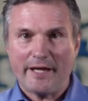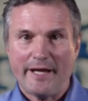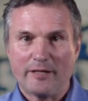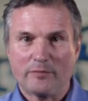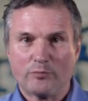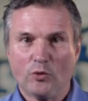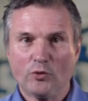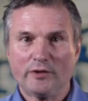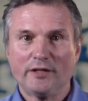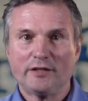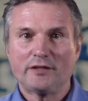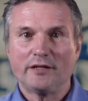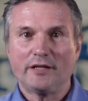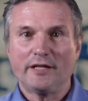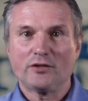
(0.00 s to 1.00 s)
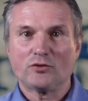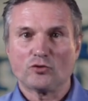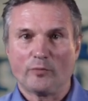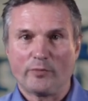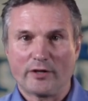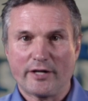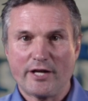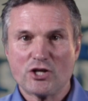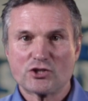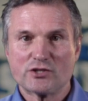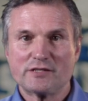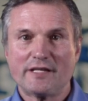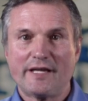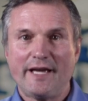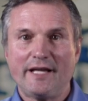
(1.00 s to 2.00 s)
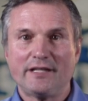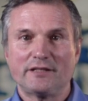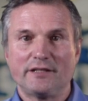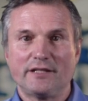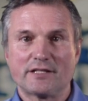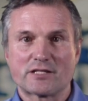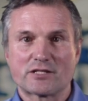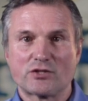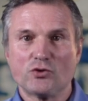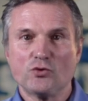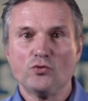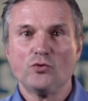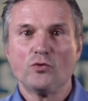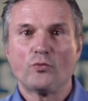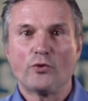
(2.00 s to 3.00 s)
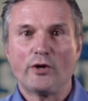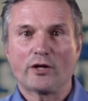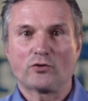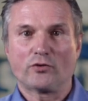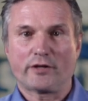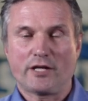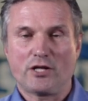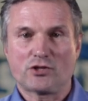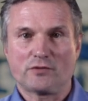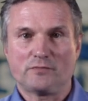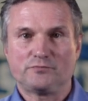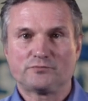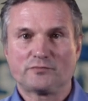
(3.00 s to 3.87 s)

and put it into operation at its new work location.